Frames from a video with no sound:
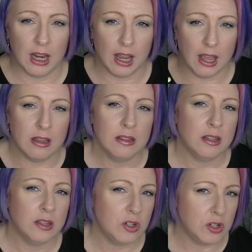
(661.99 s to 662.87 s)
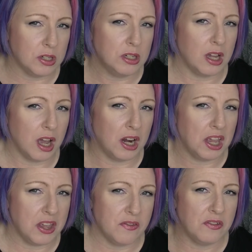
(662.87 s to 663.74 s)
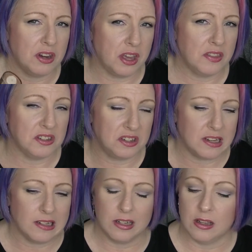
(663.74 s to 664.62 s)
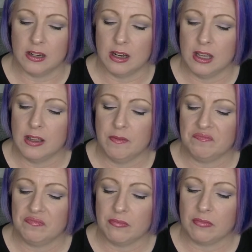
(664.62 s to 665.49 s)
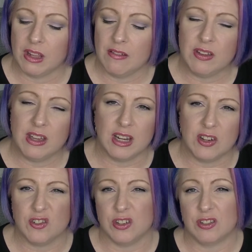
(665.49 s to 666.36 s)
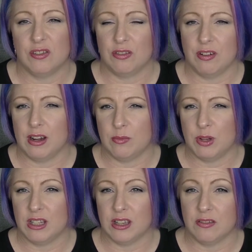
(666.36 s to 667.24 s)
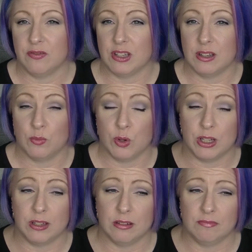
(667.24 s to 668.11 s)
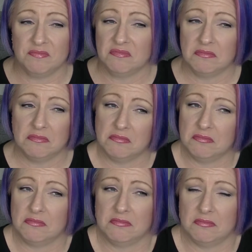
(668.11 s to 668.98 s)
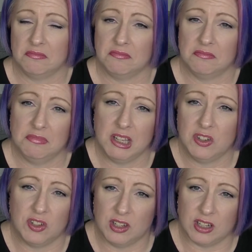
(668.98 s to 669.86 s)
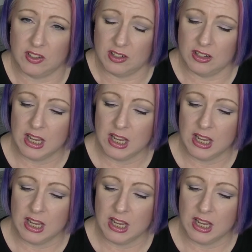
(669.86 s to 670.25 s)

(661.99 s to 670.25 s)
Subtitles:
layer just to kind of even out the skin tone. Foundation doesn't look great on my skin for some reason. It just doesn't.